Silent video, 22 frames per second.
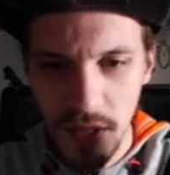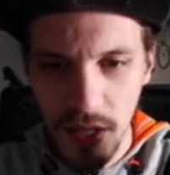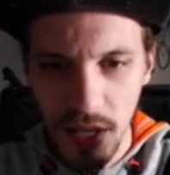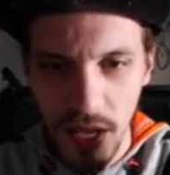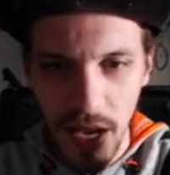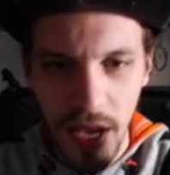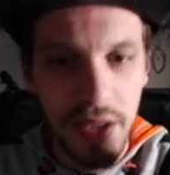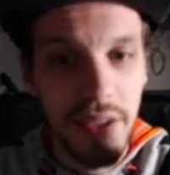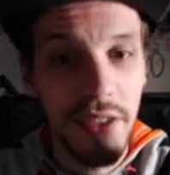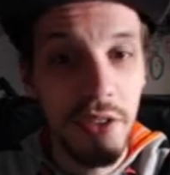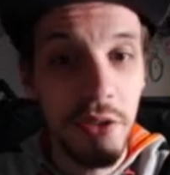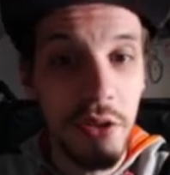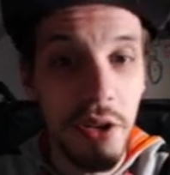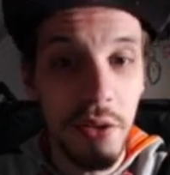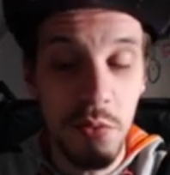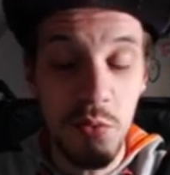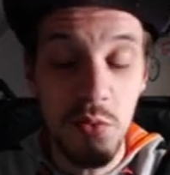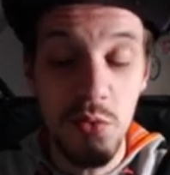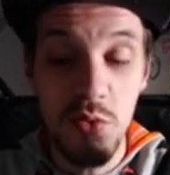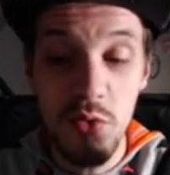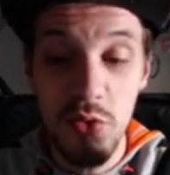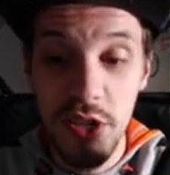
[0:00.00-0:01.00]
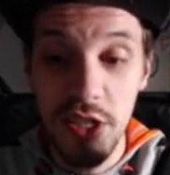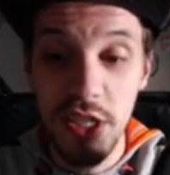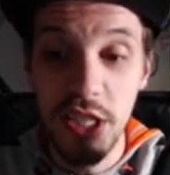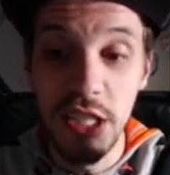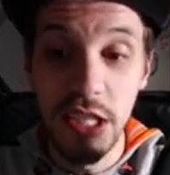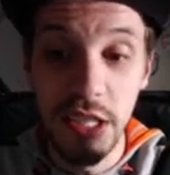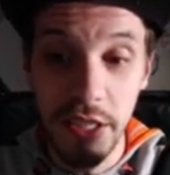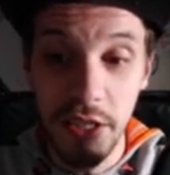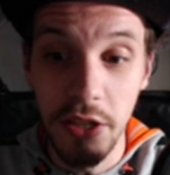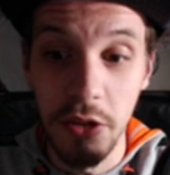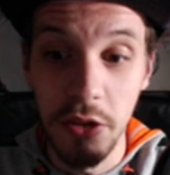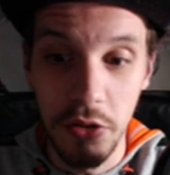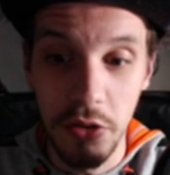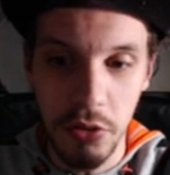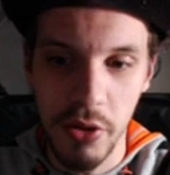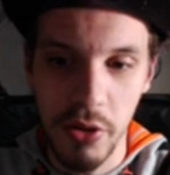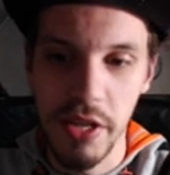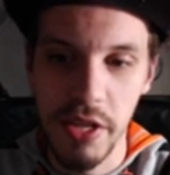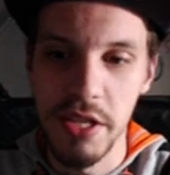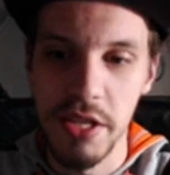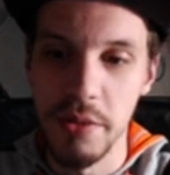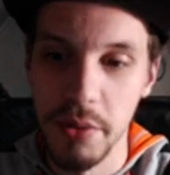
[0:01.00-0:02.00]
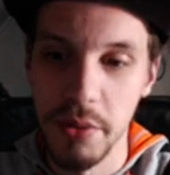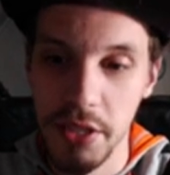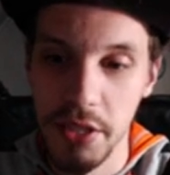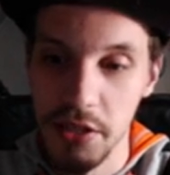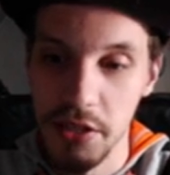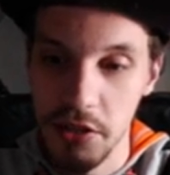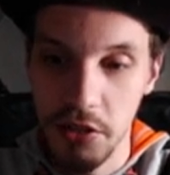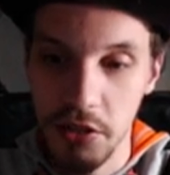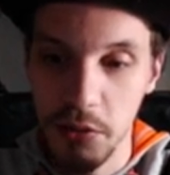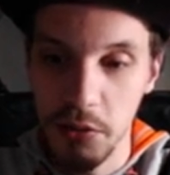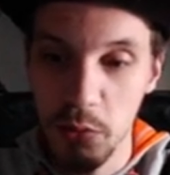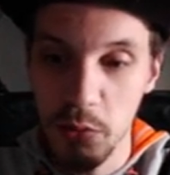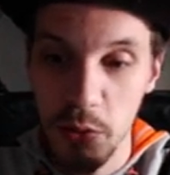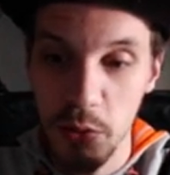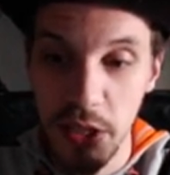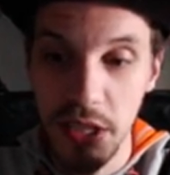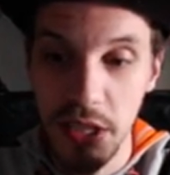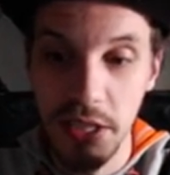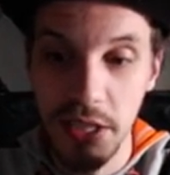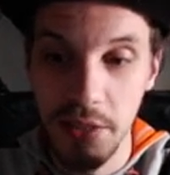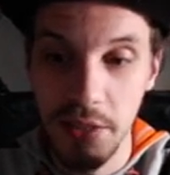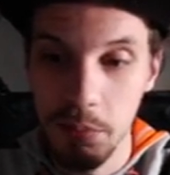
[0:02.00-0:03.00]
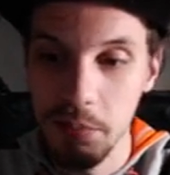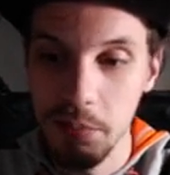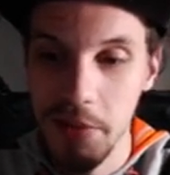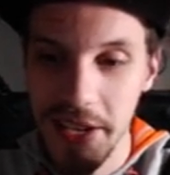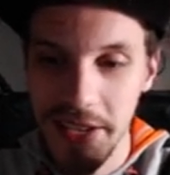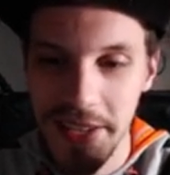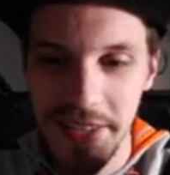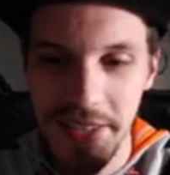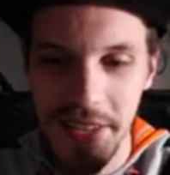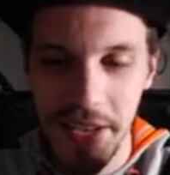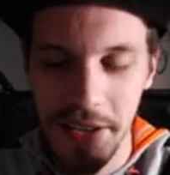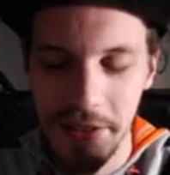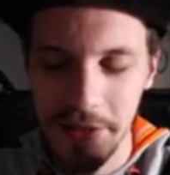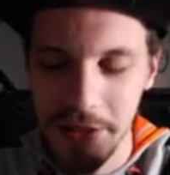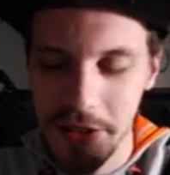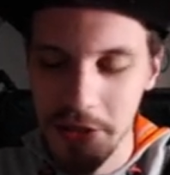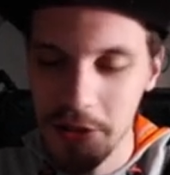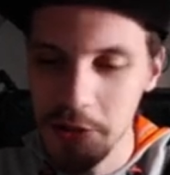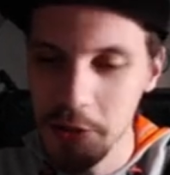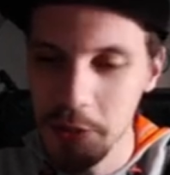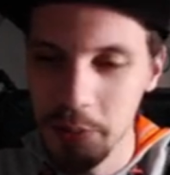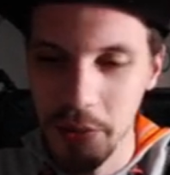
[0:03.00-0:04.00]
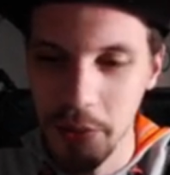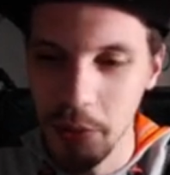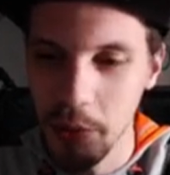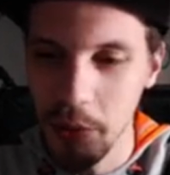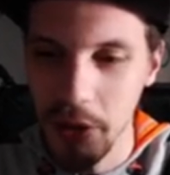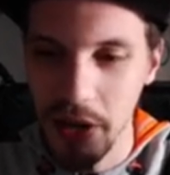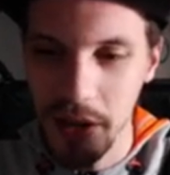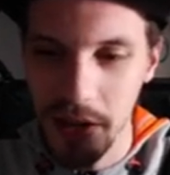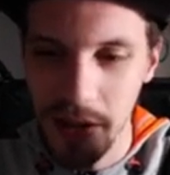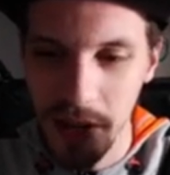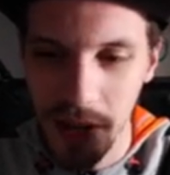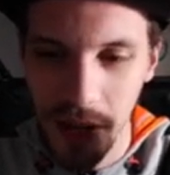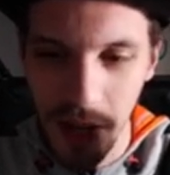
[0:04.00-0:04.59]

And you can really go crazy with this. You can really make it sound super weird.